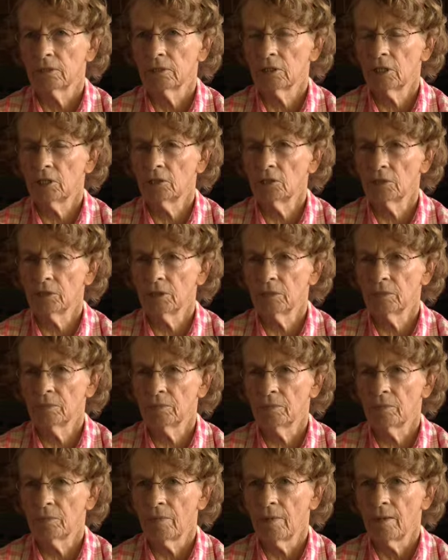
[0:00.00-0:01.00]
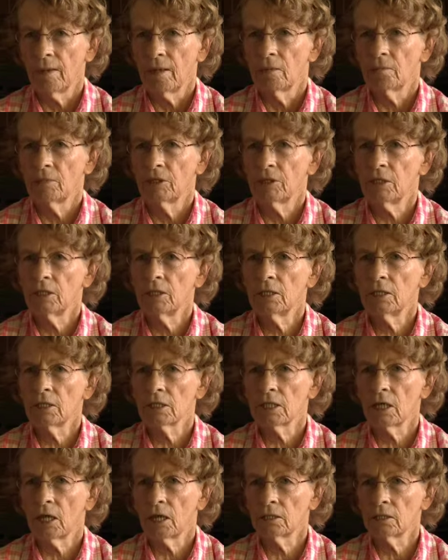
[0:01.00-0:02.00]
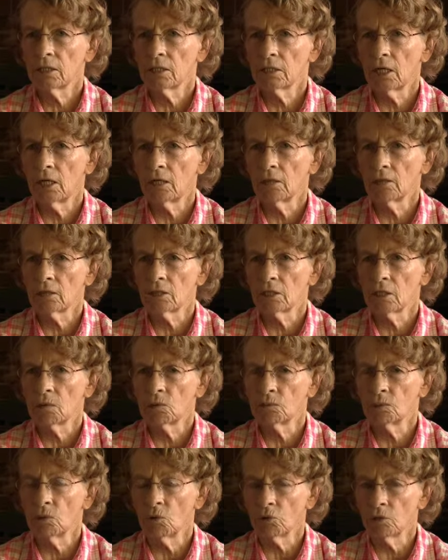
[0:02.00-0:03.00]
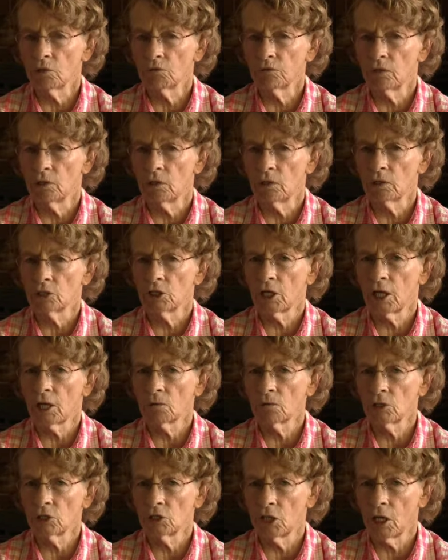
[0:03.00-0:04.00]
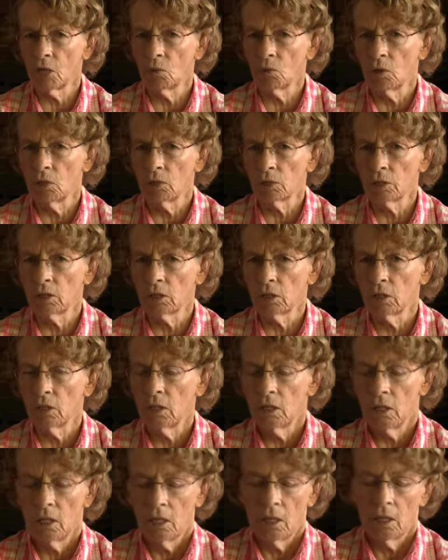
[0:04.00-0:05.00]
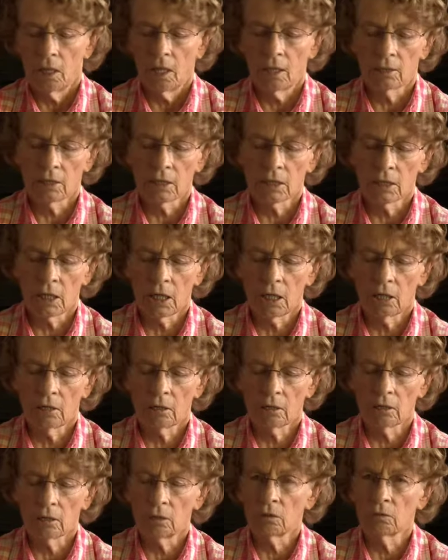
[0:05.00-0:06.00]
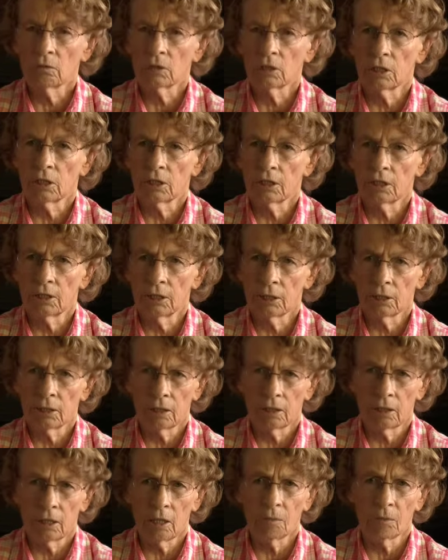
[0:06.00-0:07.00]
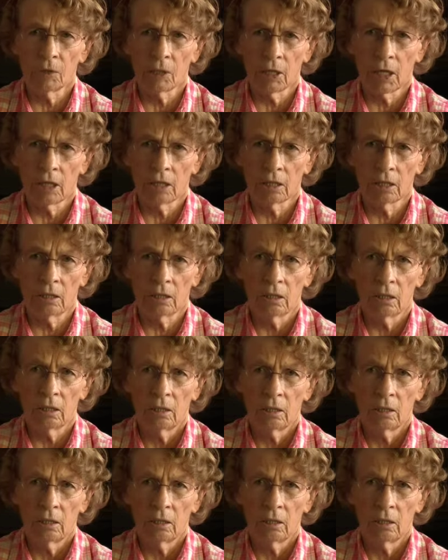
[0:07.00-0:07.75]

killed him. But they didn't cite the sailor because they were both at fault. Jack was jaywalking, and the sailor was inebriated,